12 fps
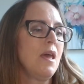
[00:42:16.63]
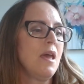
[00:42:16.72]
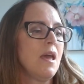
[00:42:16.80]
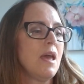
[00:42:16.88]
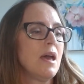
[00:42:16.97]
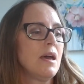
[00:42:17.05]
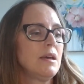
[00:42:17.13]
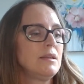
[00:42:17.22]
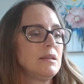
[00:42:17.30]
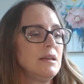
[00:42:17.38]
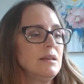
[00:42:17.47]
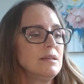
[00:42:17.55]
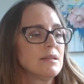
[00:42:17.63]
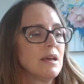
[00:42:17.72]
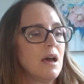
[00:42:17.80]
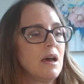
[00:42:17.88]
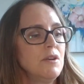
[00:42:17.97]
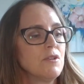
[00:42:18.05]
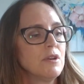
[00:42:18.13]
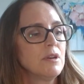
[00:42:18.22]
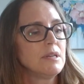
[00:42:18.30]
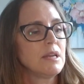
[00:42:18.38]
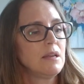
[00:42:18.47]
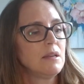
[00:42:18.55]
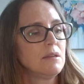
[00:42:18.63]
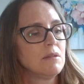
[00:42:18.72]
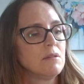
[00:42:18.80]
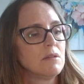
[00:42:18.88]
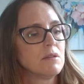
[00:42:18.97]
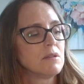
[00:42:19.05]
And it is 100 and,